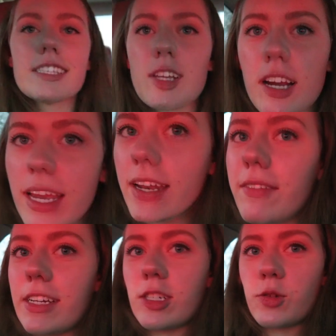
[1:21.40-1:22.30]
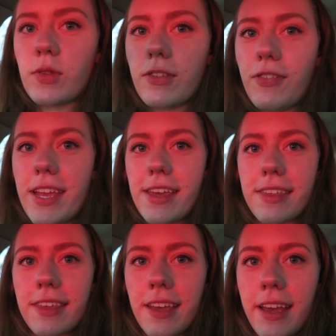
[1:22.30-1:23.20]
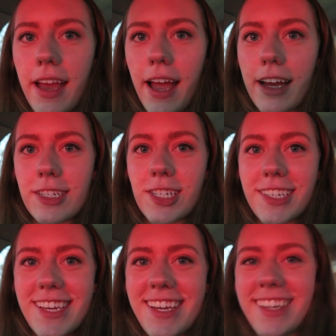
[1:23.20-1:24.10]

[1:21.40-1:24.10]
Target adventures with Faith, Ashley,